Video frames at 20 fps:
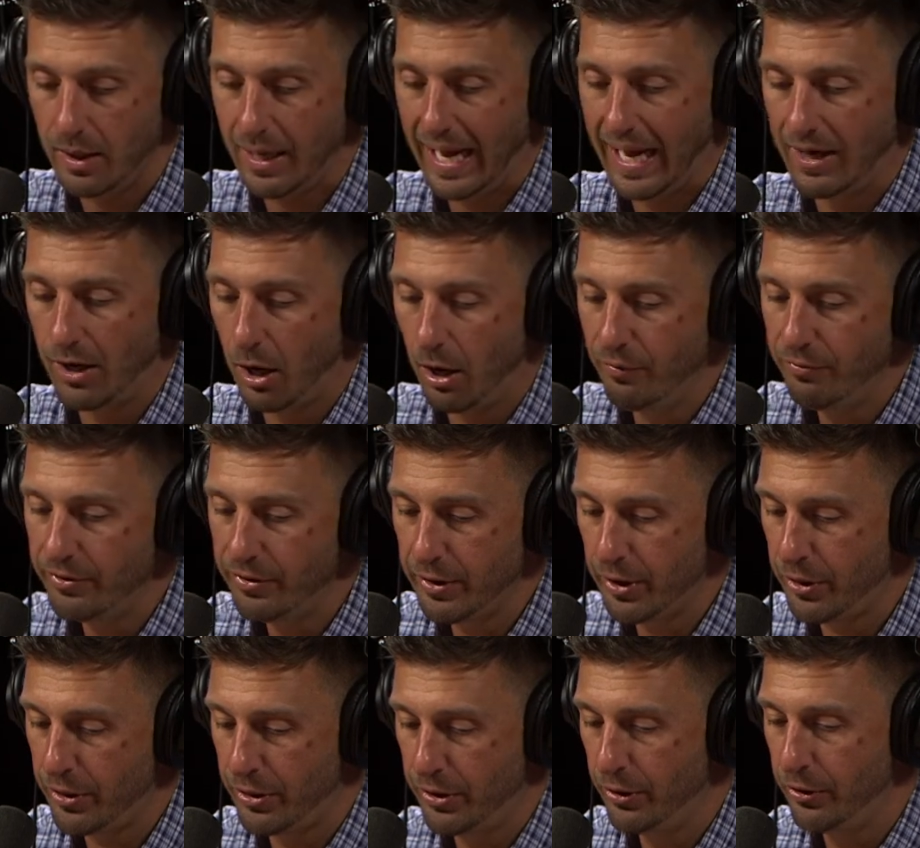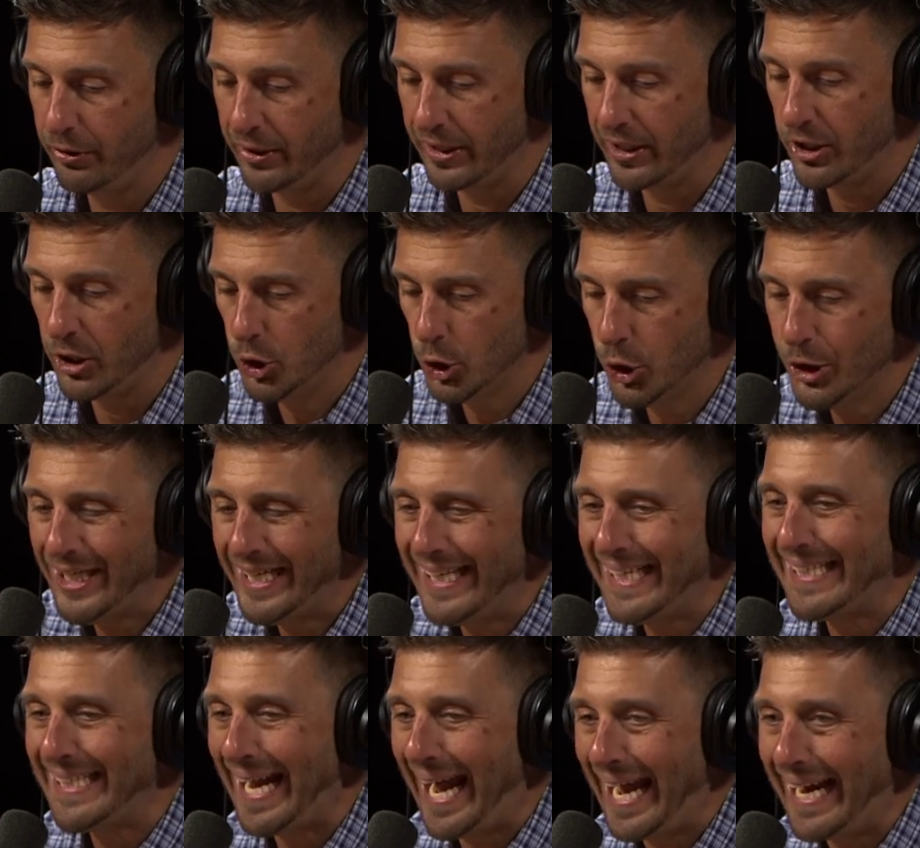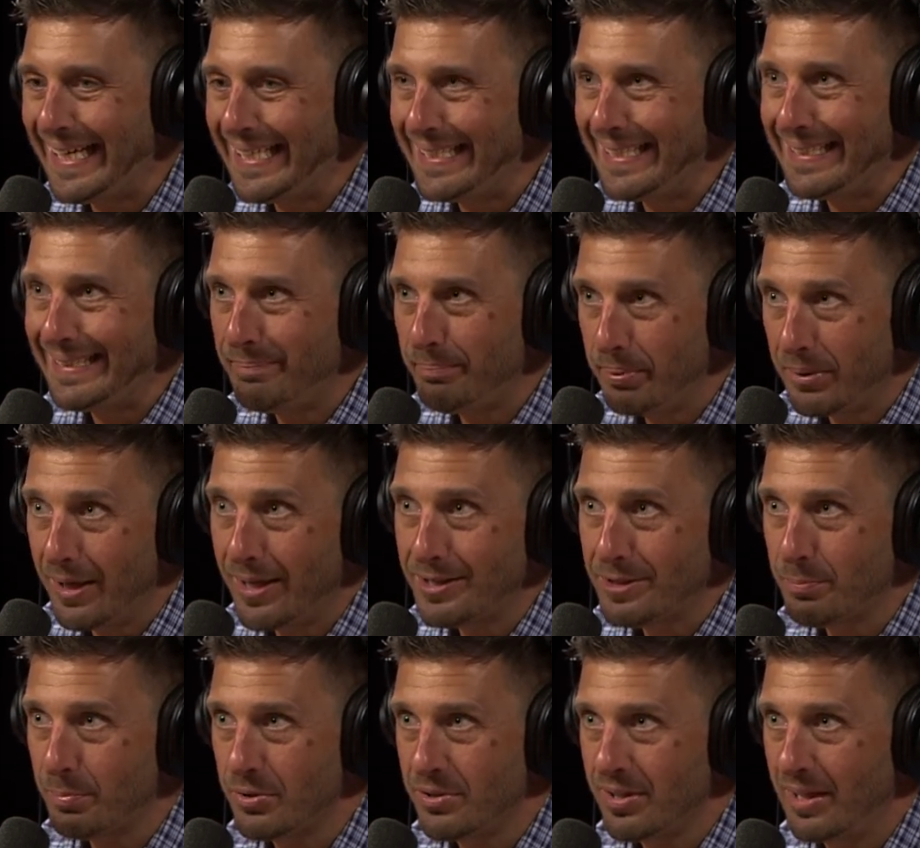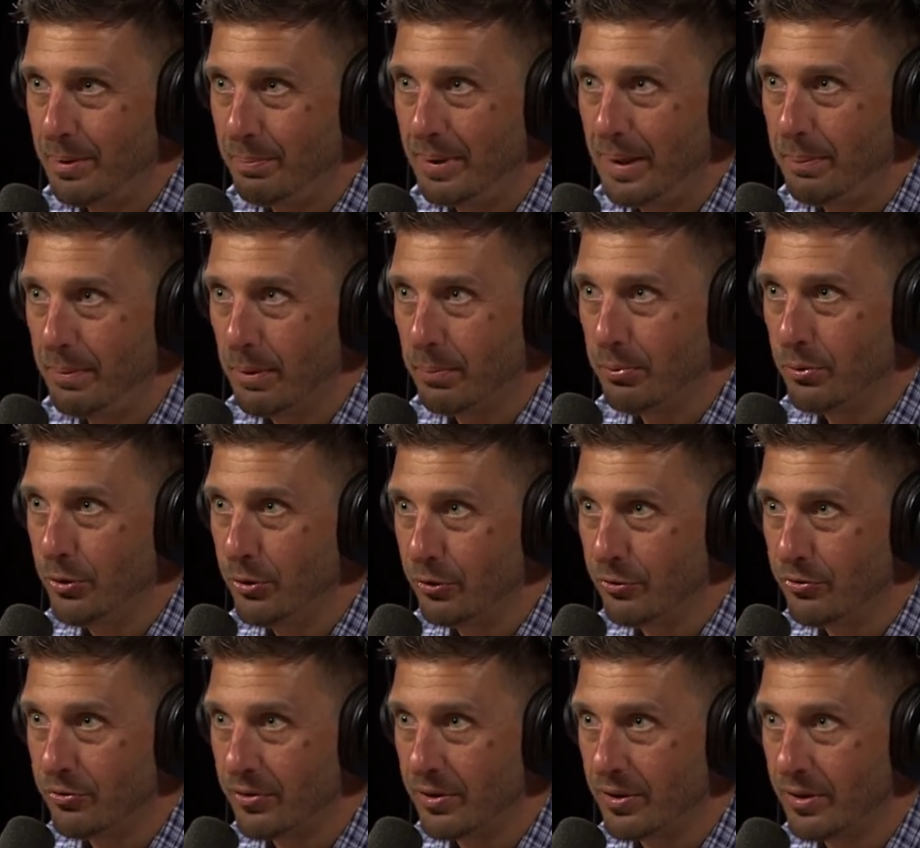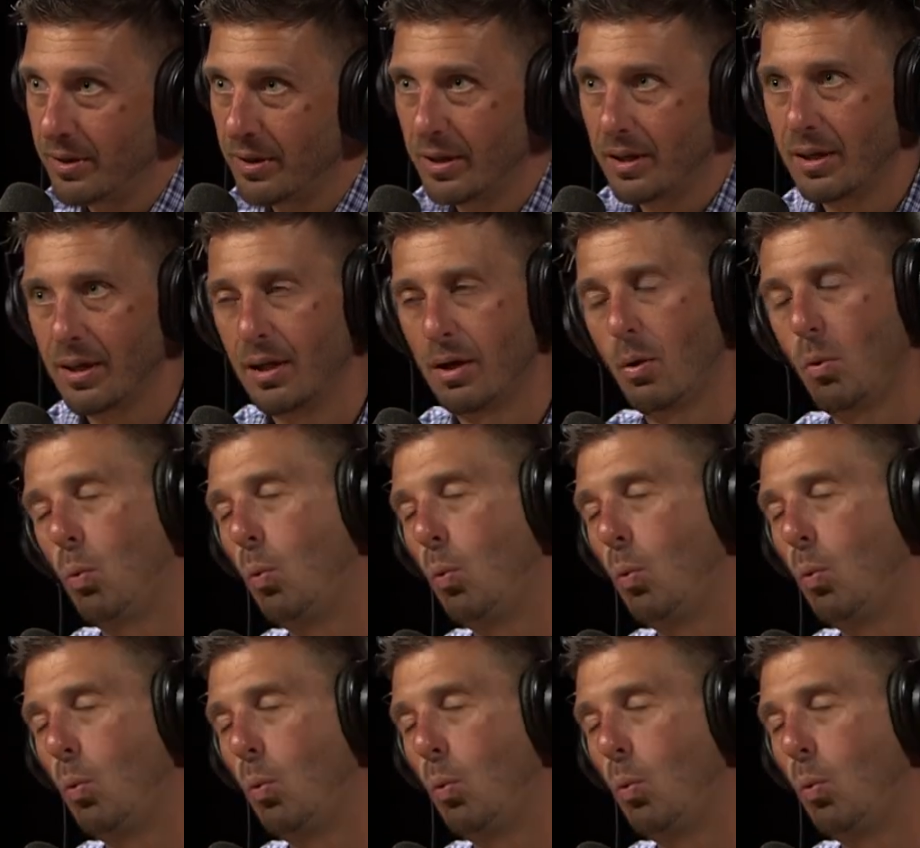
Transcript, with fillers: And of the thirty, you're getting ninety plus percent of people approved. can within six months.